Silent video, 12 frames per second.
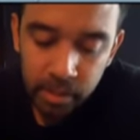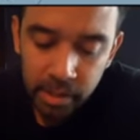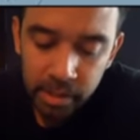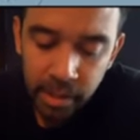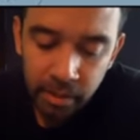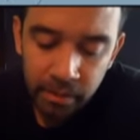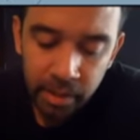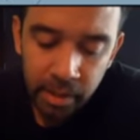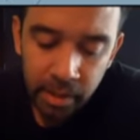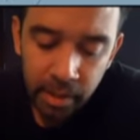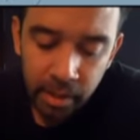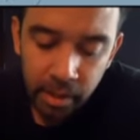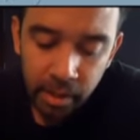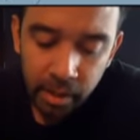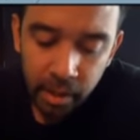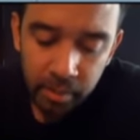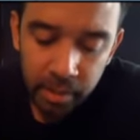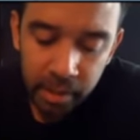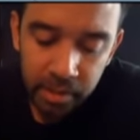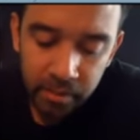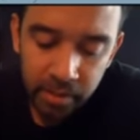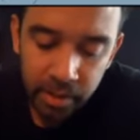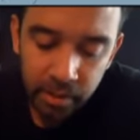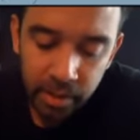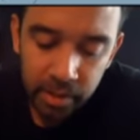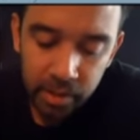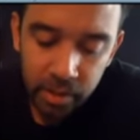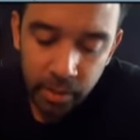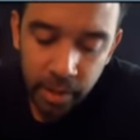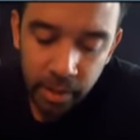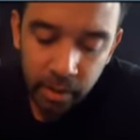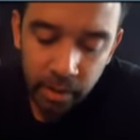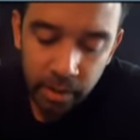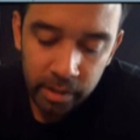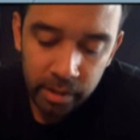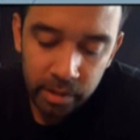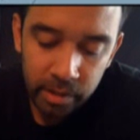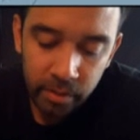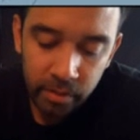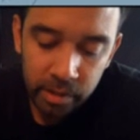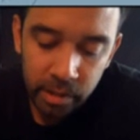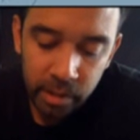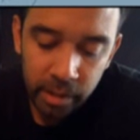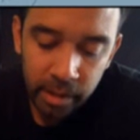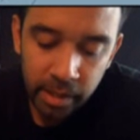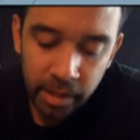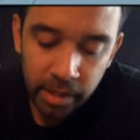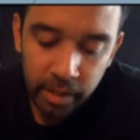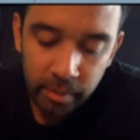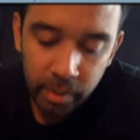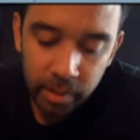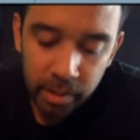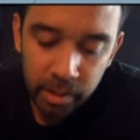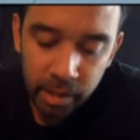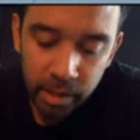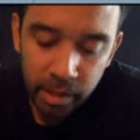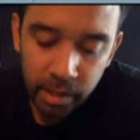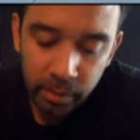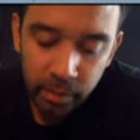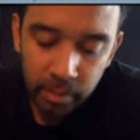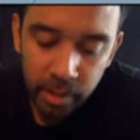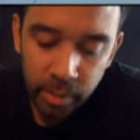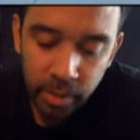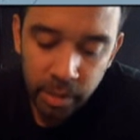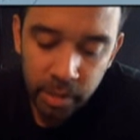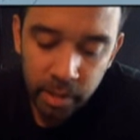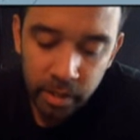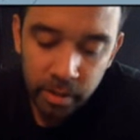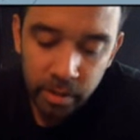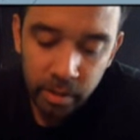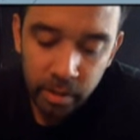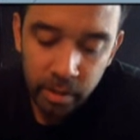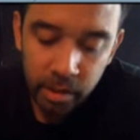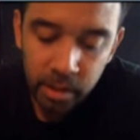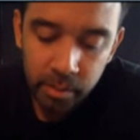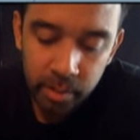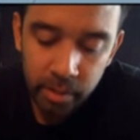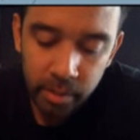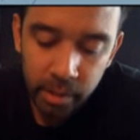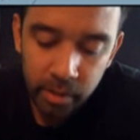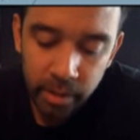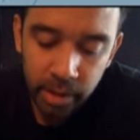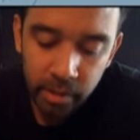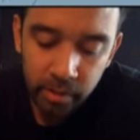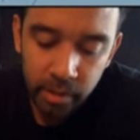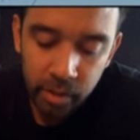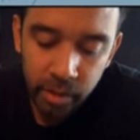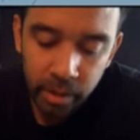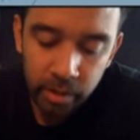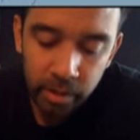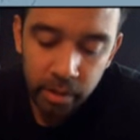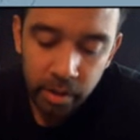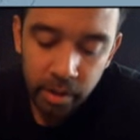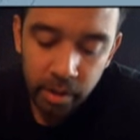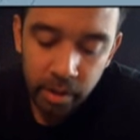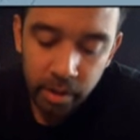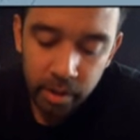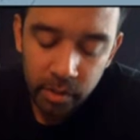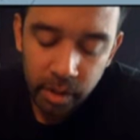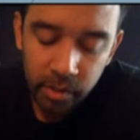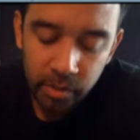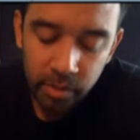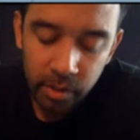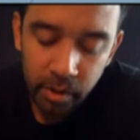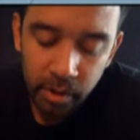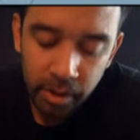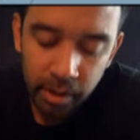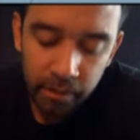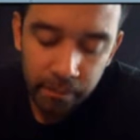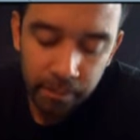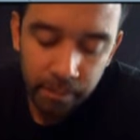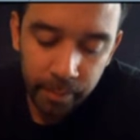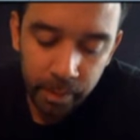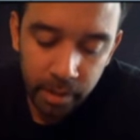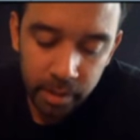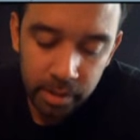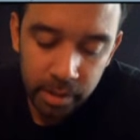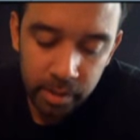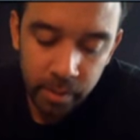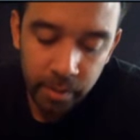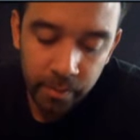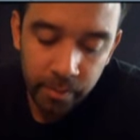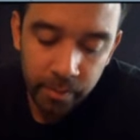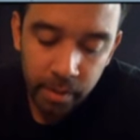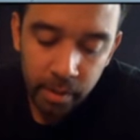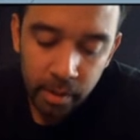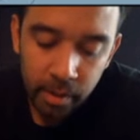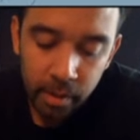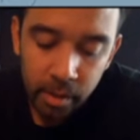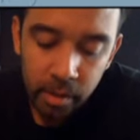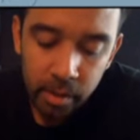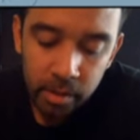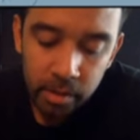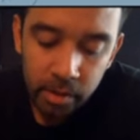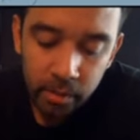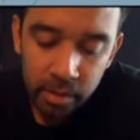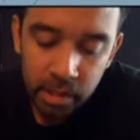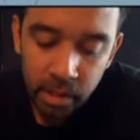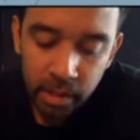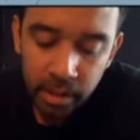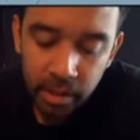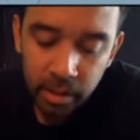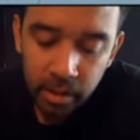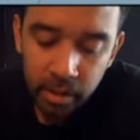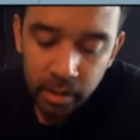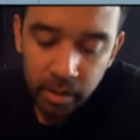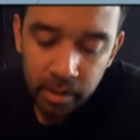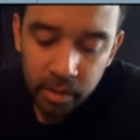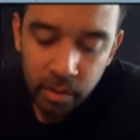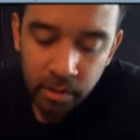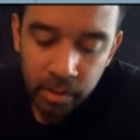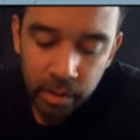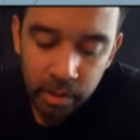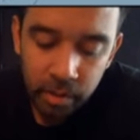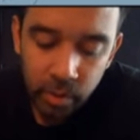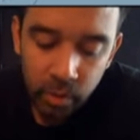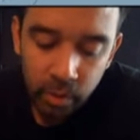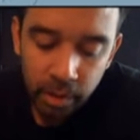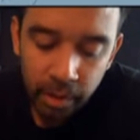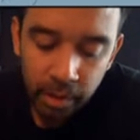It says every combination vehicle has 2 air lines, the service line and the emergency line. They run between each other, between the tractor and the trailer, and the tractor and the dolly, etc. Service line, also called the control